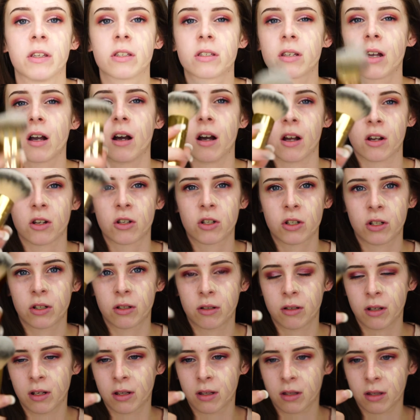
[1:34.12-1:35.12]
the
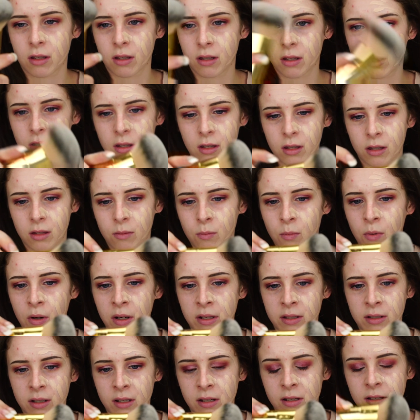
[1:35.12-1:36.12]
Touch. What
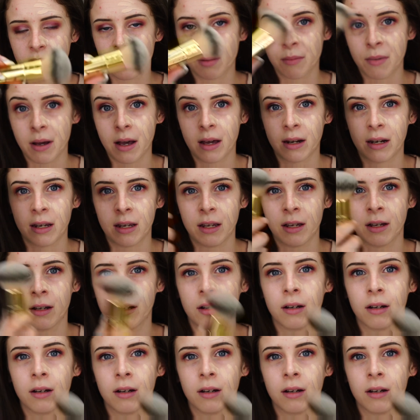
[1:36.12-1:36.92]
is this, the Manny